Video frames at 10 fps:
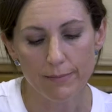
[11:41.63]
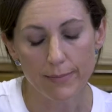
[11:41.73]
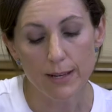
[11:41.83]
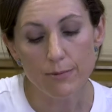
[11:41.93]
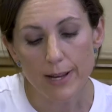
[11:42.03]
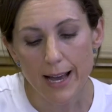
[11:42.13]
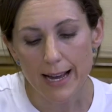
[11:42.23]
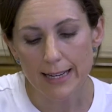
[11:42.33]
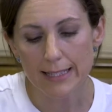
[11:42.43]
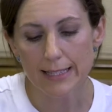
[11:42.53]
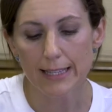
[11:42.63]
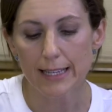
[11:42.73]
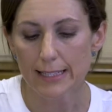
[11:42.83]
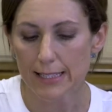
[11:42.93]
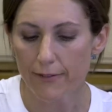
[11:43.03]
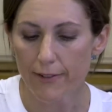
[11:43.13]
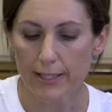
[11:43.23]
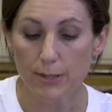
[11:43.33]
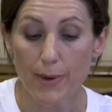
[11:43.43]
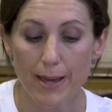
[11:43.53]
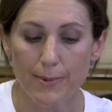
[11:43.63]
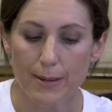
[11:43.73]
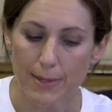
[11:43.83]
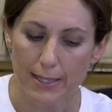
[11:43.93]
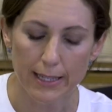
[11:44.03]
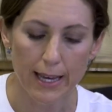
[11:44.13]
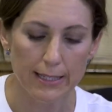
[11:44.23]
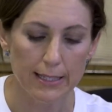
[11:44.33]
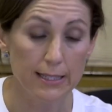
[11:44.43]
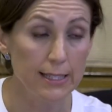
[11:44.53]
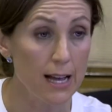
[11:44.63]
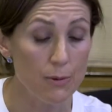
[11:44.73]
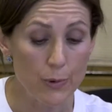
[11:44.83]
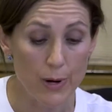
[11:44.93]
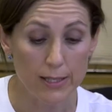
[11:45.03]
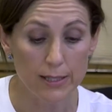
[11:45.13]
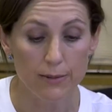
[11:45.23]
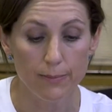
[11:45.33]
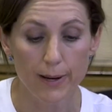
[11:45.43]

In reality, its effects may be mitigated somewhat